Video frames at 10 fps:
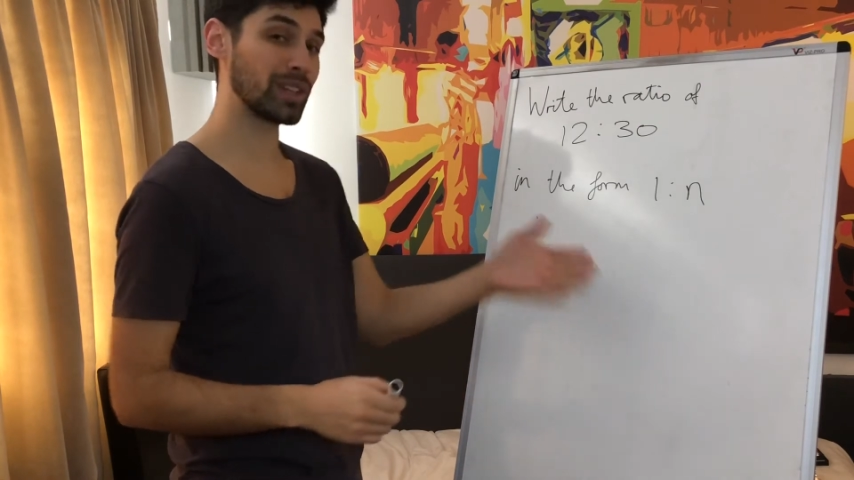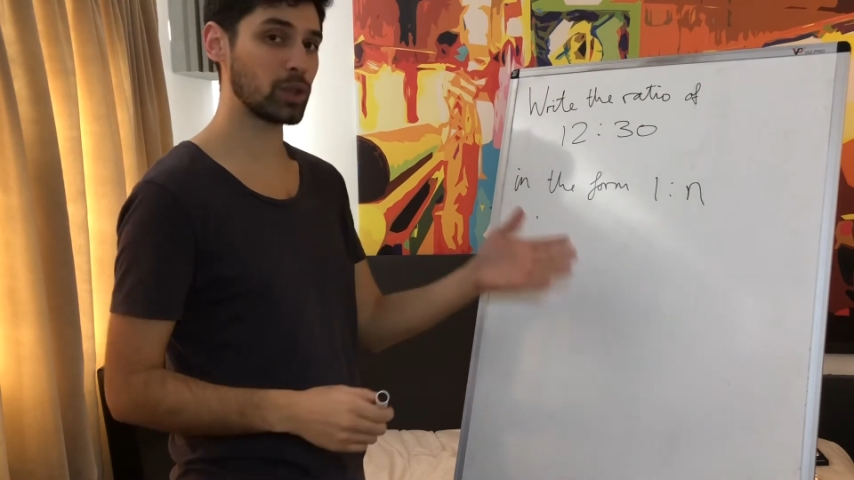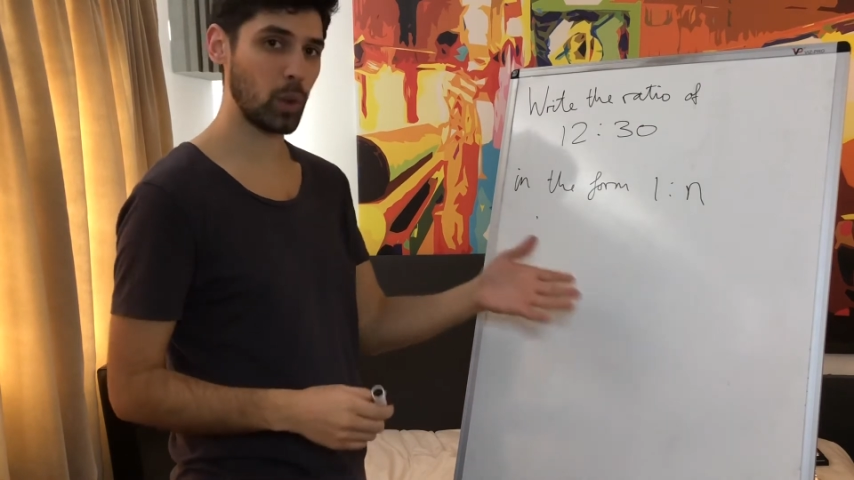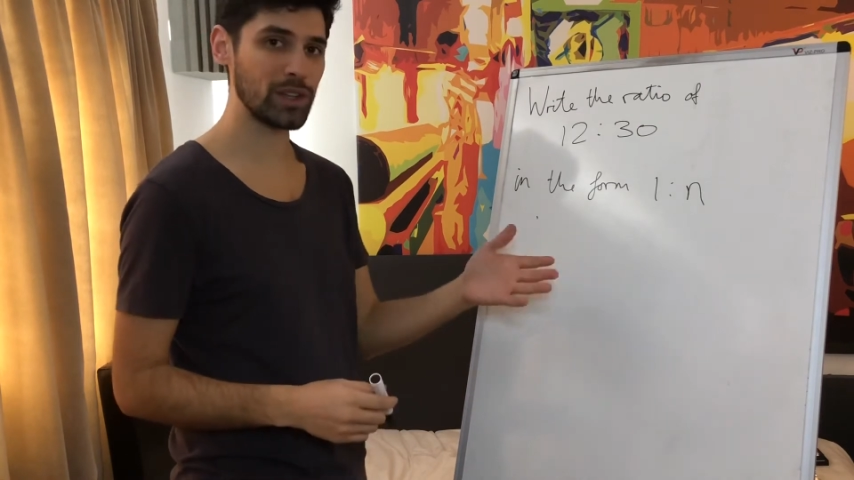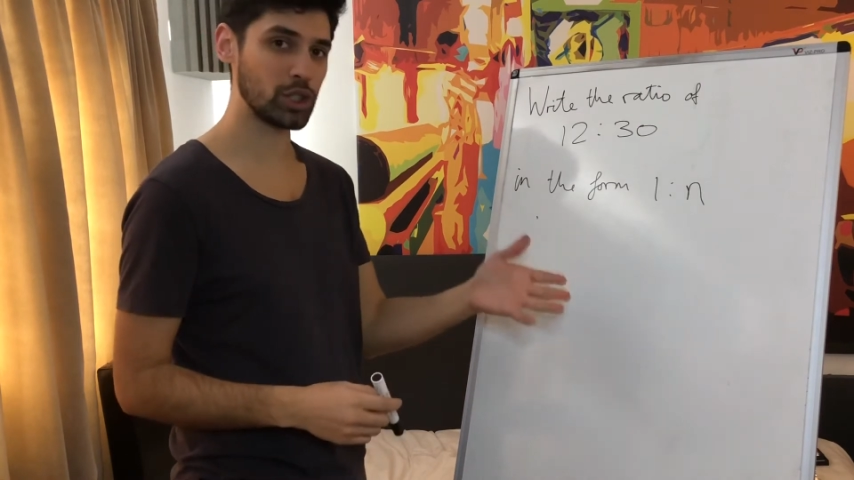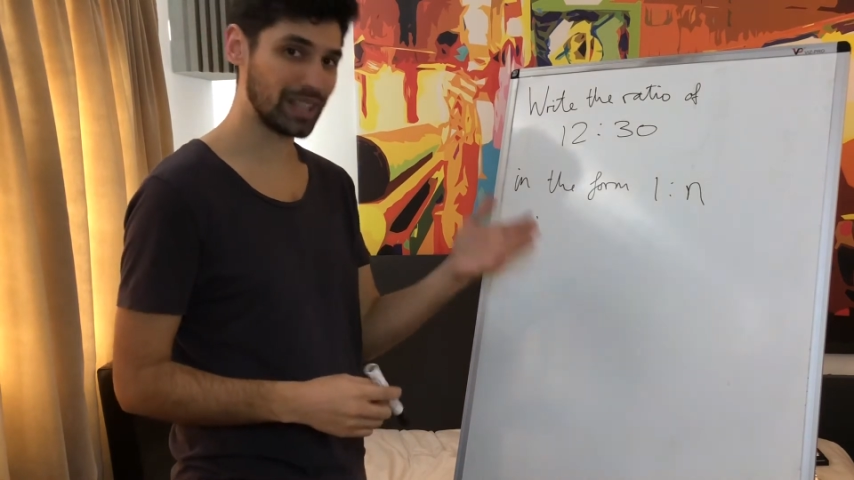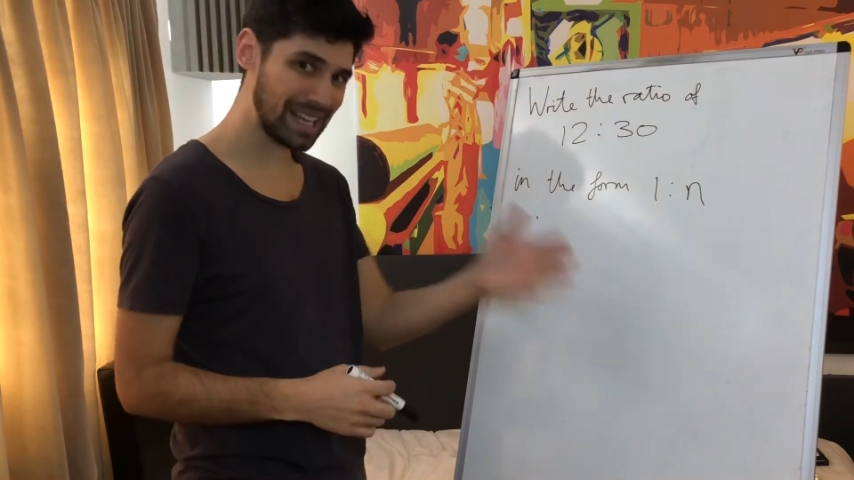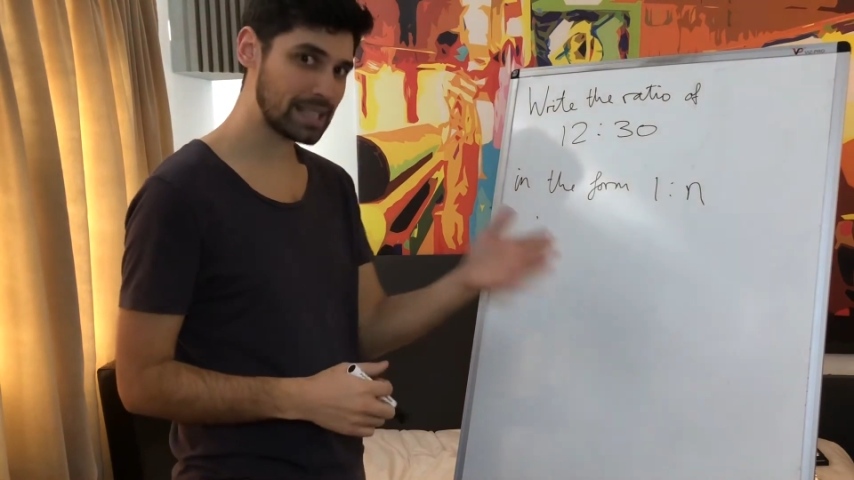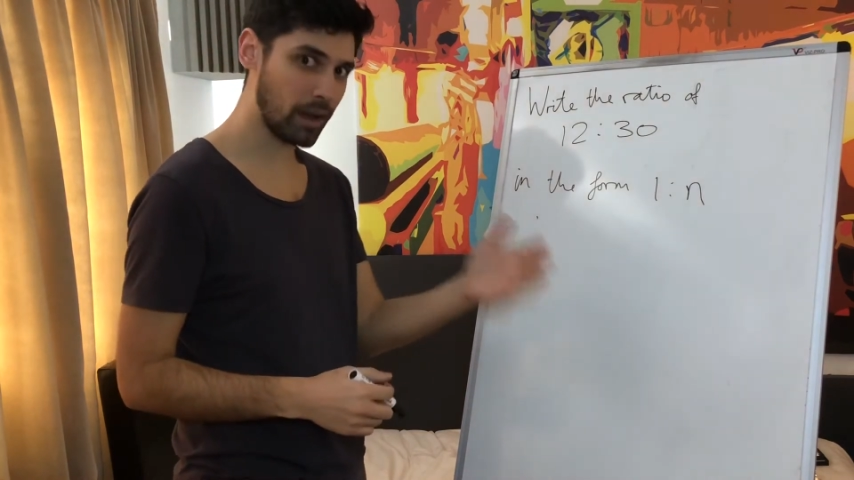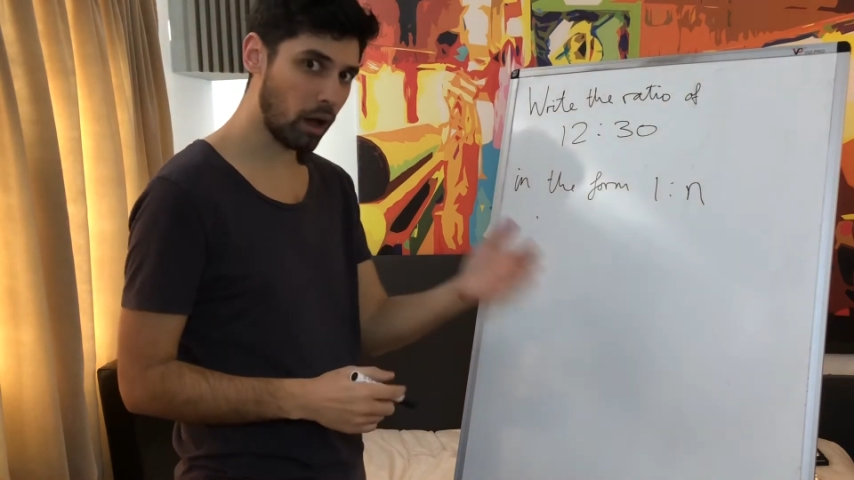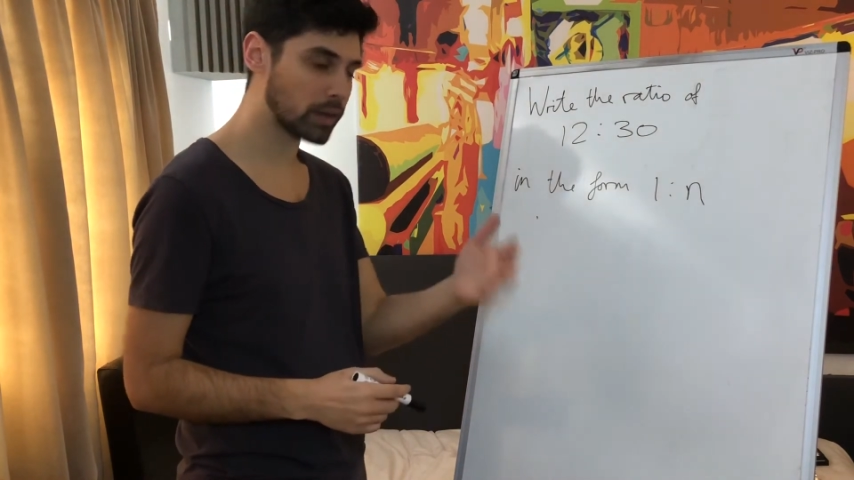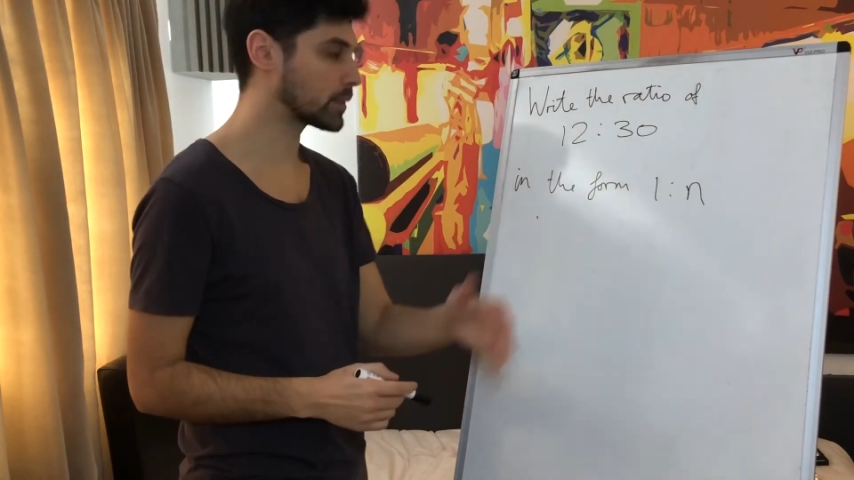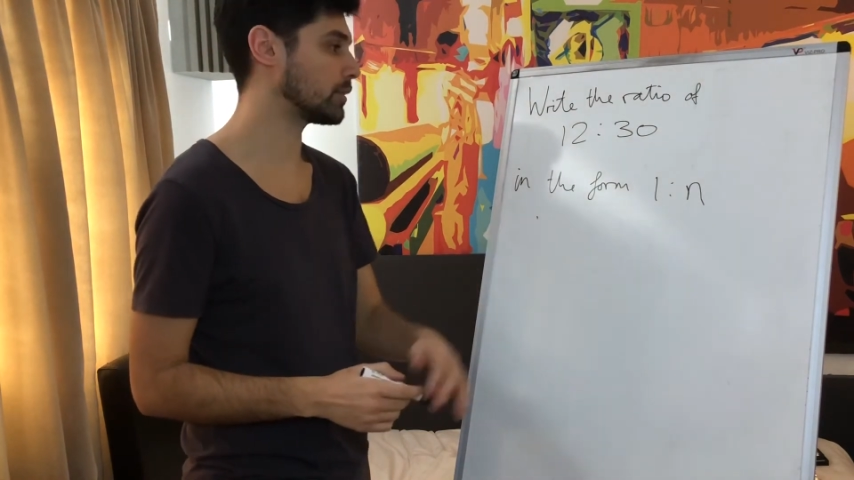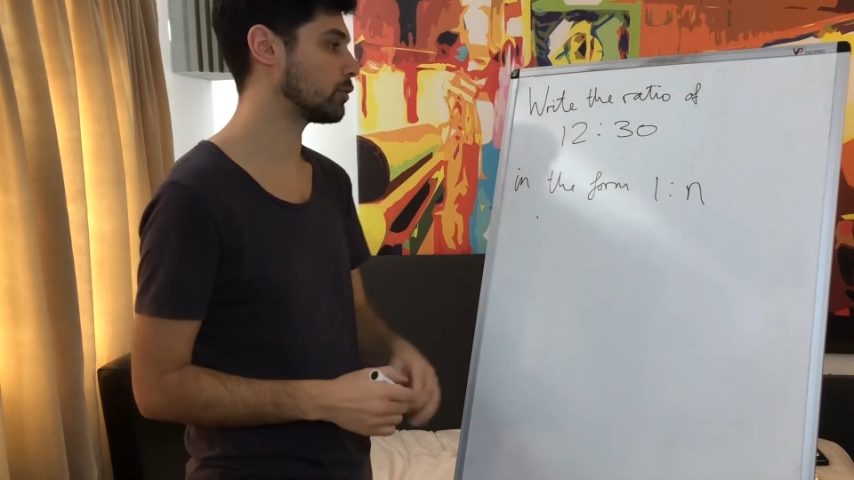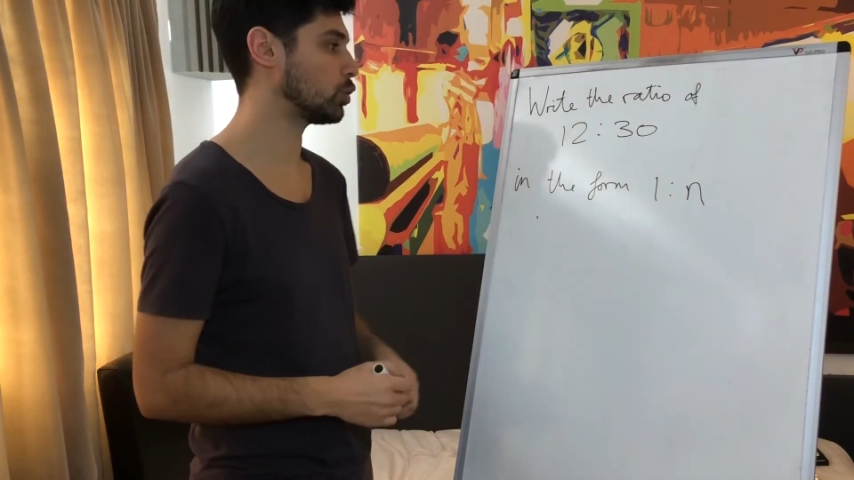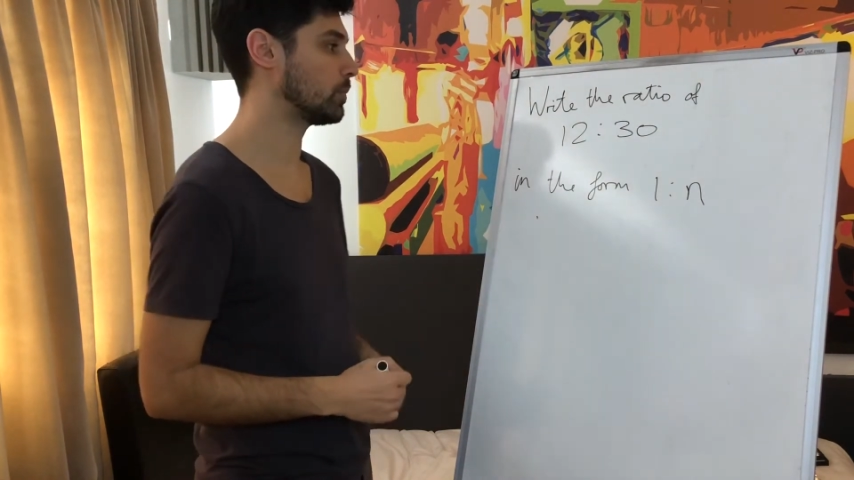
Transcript: the question is asking for.